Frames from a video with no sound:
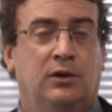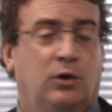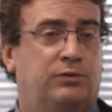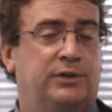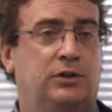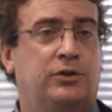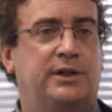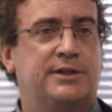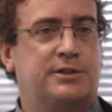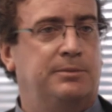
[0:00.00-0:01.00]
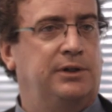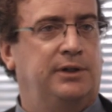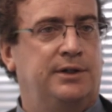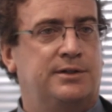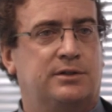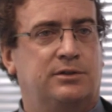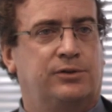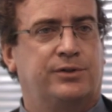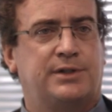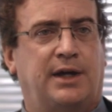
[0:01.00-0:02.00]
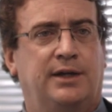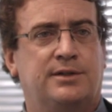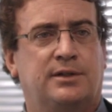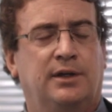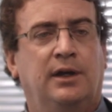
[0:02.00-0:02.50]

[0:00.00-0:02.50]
hopefully learning disabilities and neuroscience,